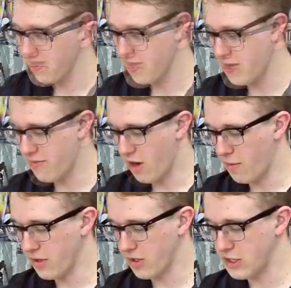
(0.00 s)
Then we have the
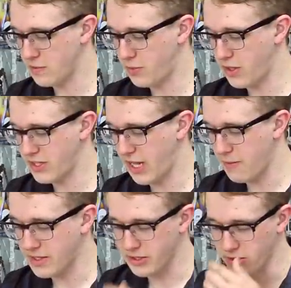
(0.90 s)
Armor Girls Project
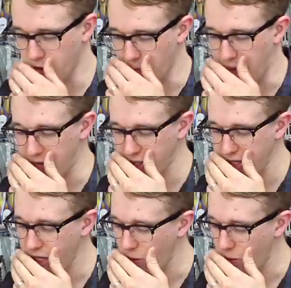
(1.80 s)
M S Girl Banshee